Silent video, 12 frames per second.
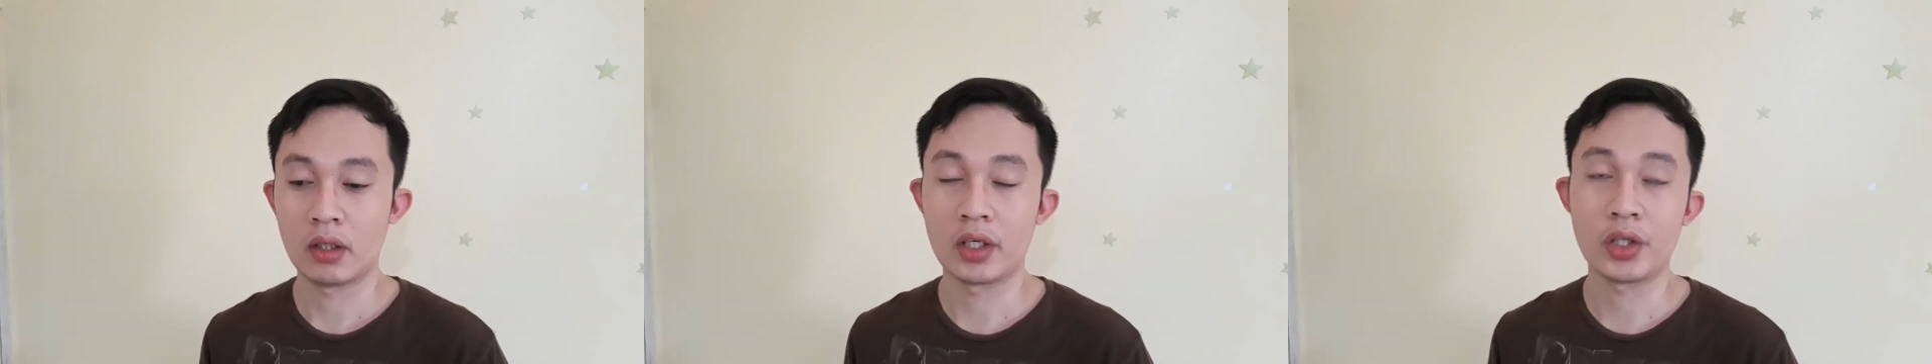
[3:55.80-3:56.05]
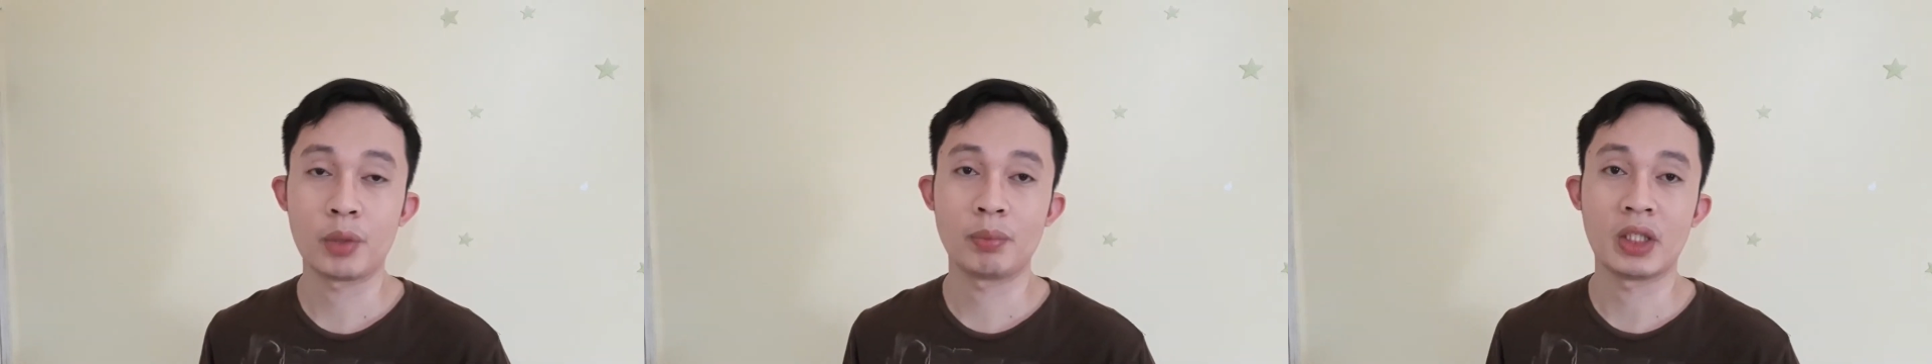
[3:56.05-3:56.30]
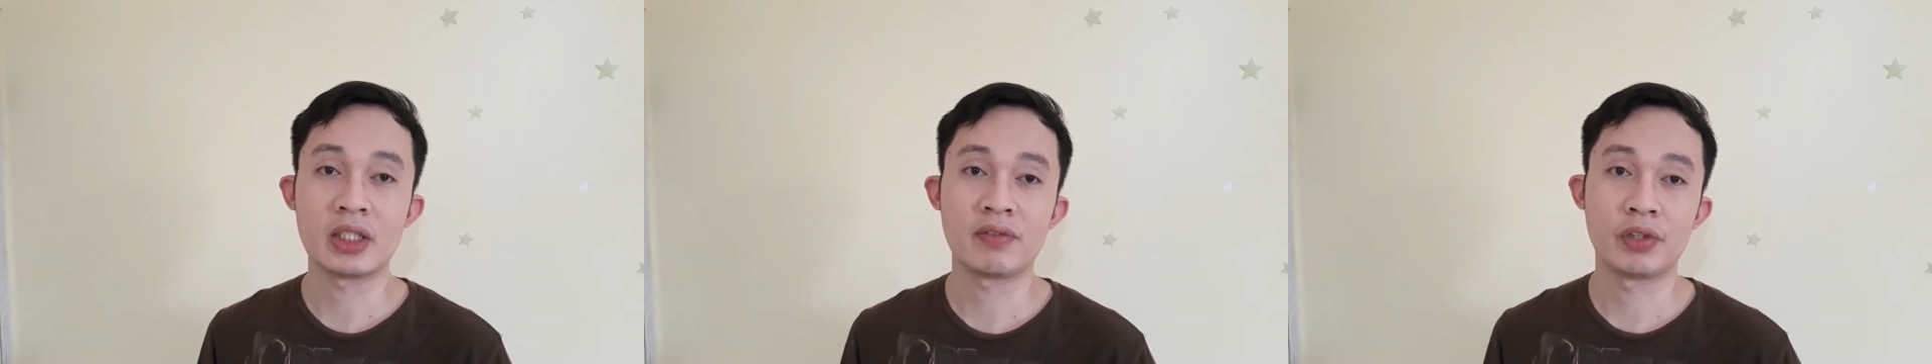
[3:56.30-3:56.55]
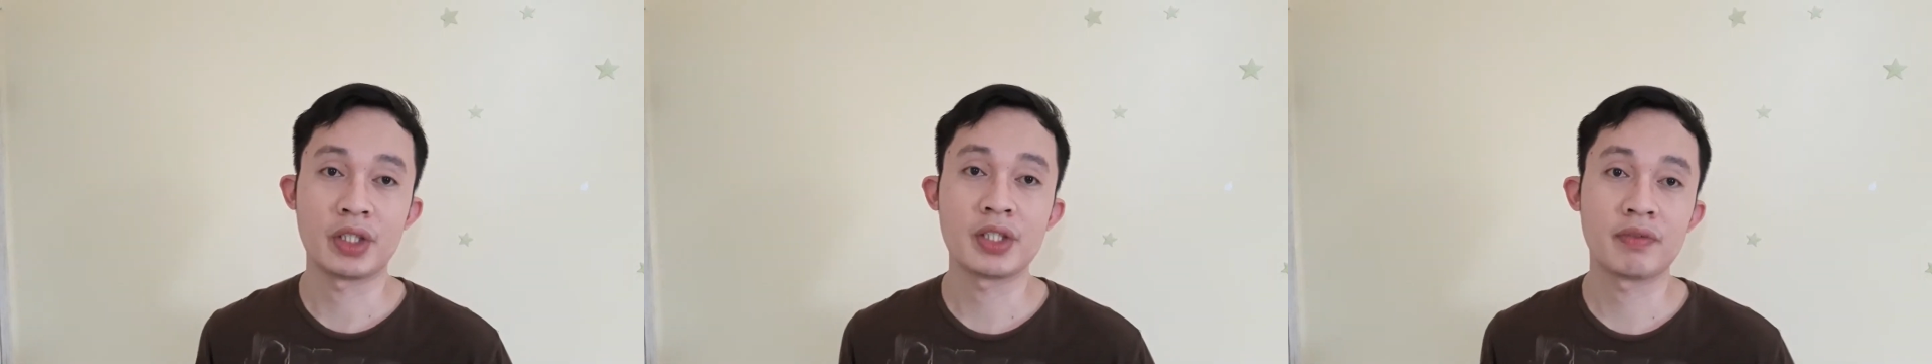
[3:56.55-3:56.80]
Another plus
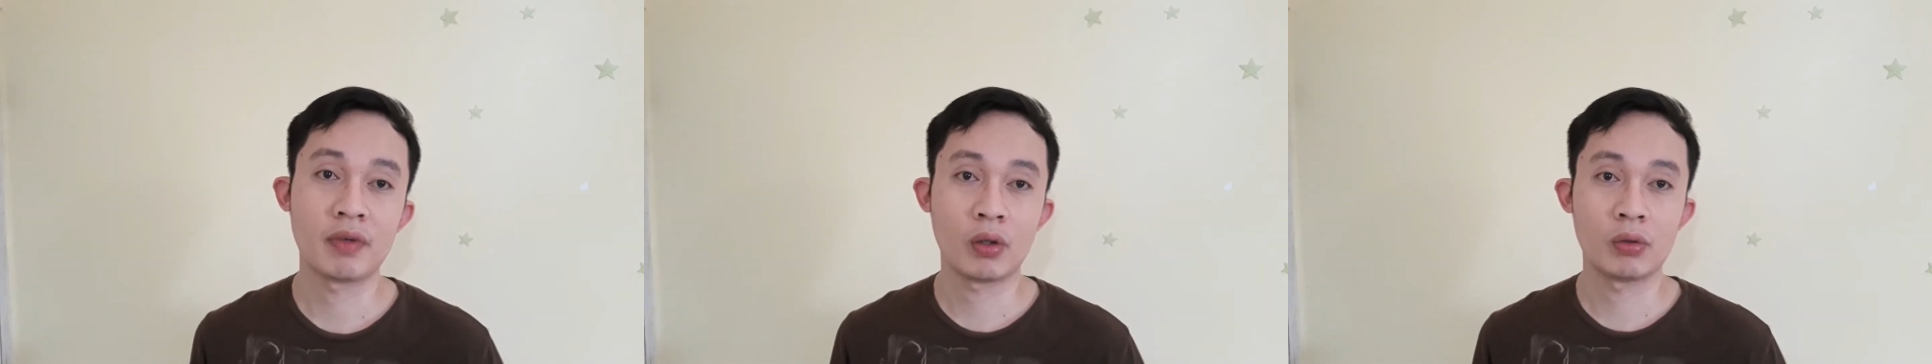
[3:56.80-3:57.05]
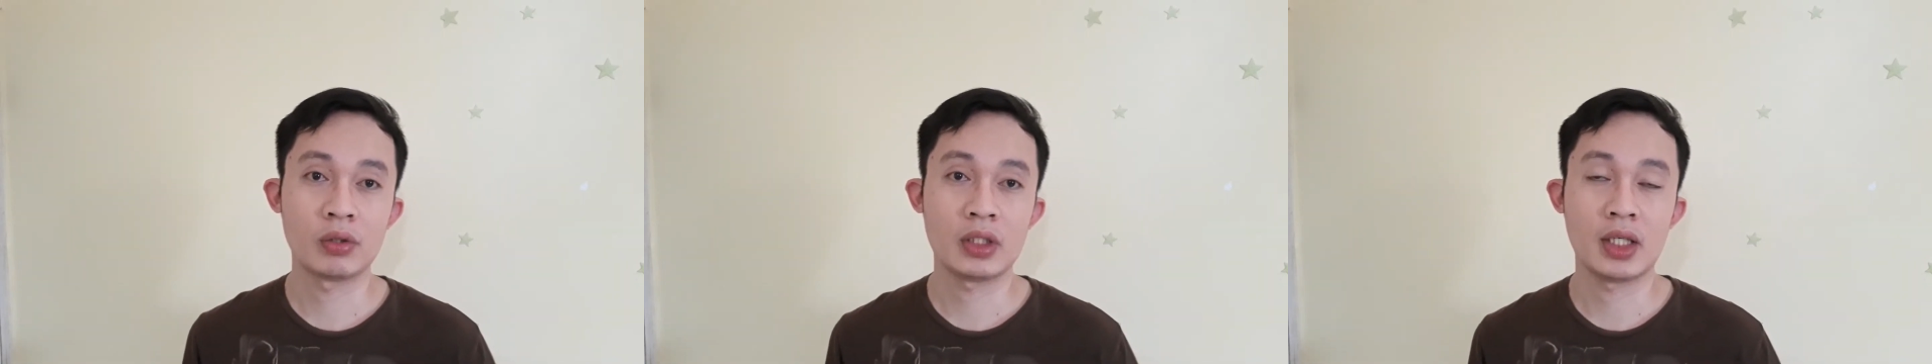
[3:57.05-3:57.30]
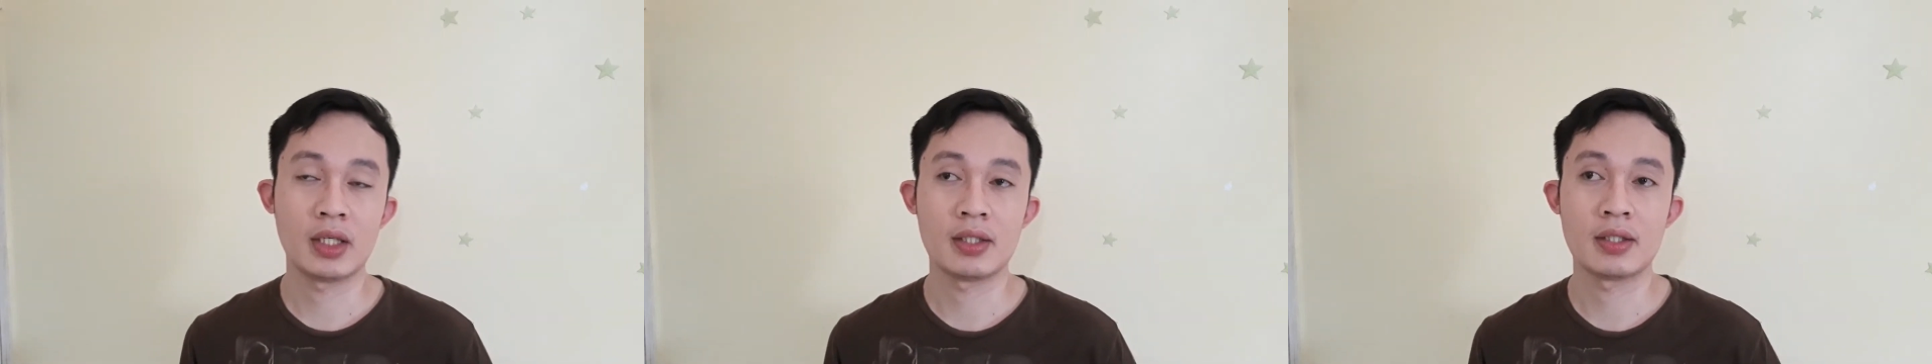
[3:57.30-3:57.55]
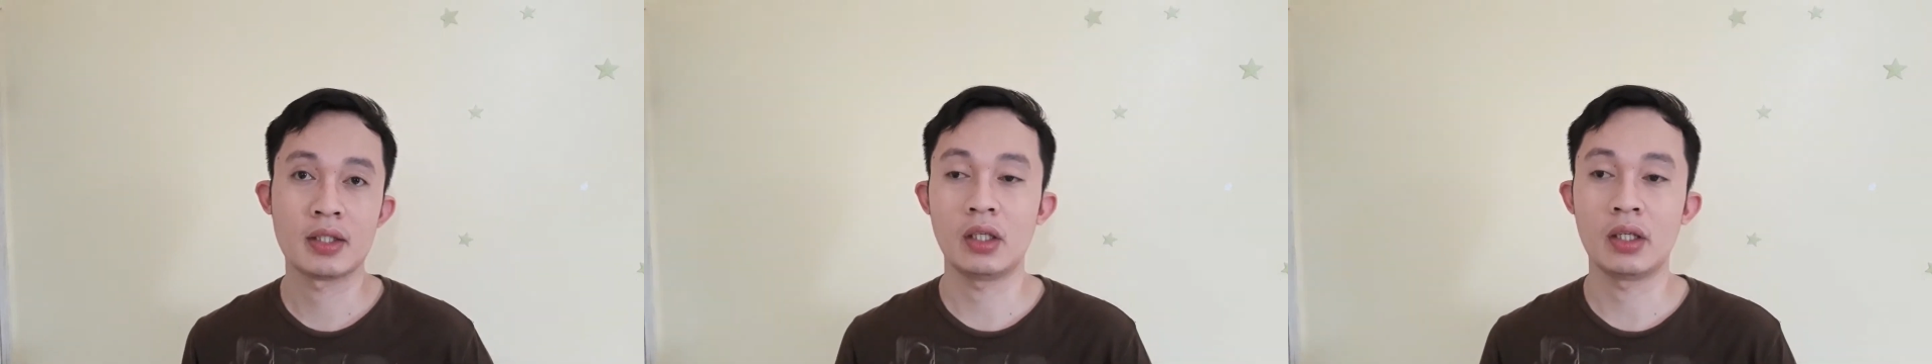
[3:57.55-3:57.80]
for this phone
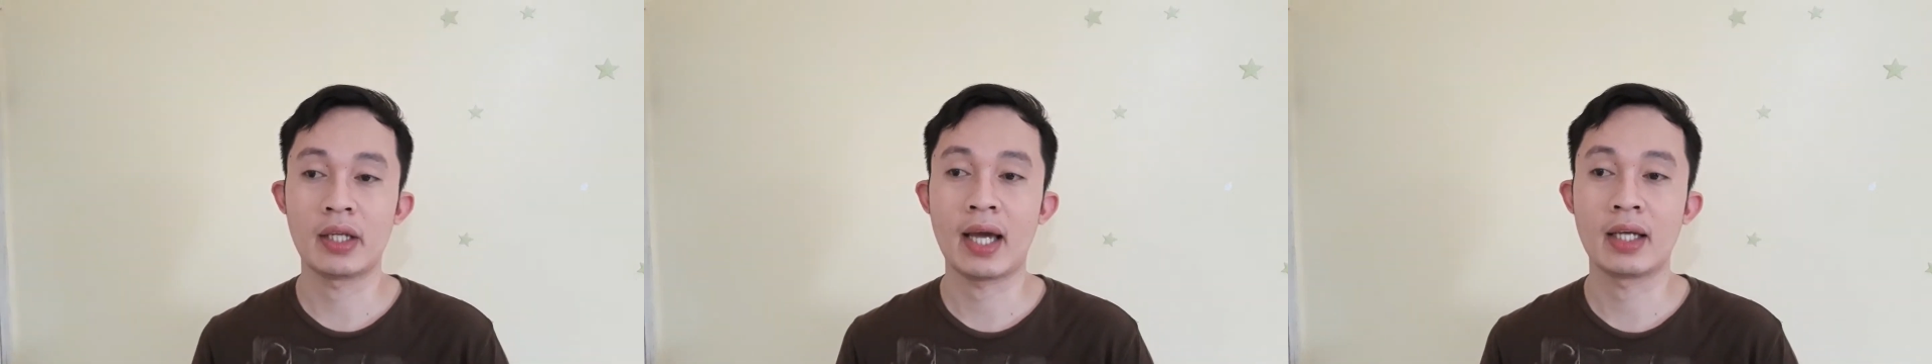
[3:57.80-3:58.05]
is it